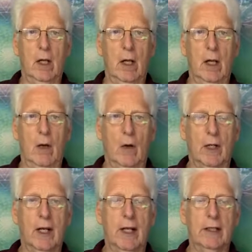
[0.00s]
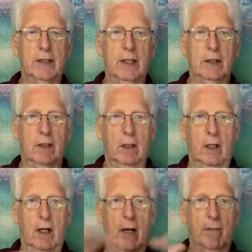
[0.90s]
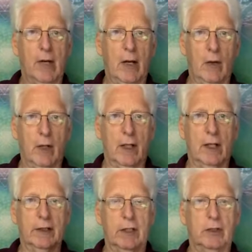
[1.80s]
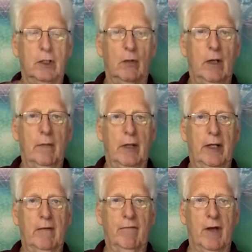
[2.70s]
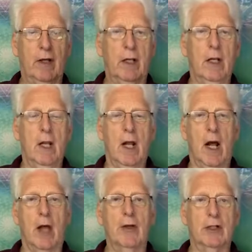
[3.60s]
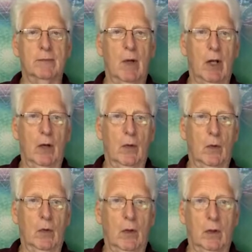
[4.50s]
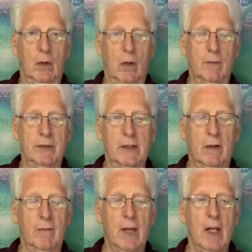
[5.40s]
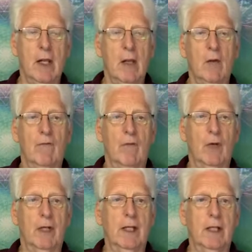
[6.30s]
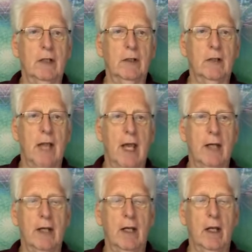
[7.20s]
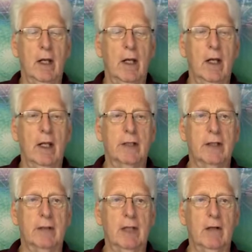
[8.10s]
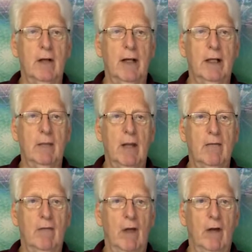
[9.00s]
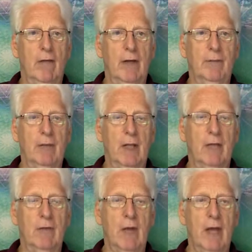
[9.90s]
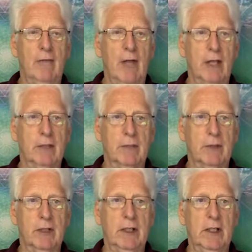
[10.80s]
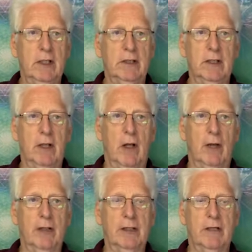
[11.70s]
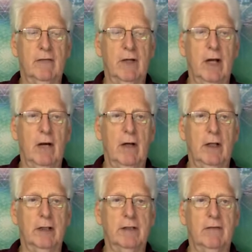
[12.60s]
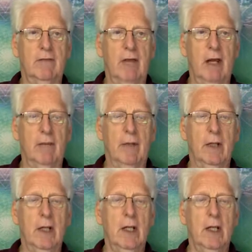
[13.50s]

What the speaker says: organization or umbrella organization that will be able to fund other smaller rural groups. So with working in Uganda is something you like to be involved in. If you have expertise in all these different areas of development,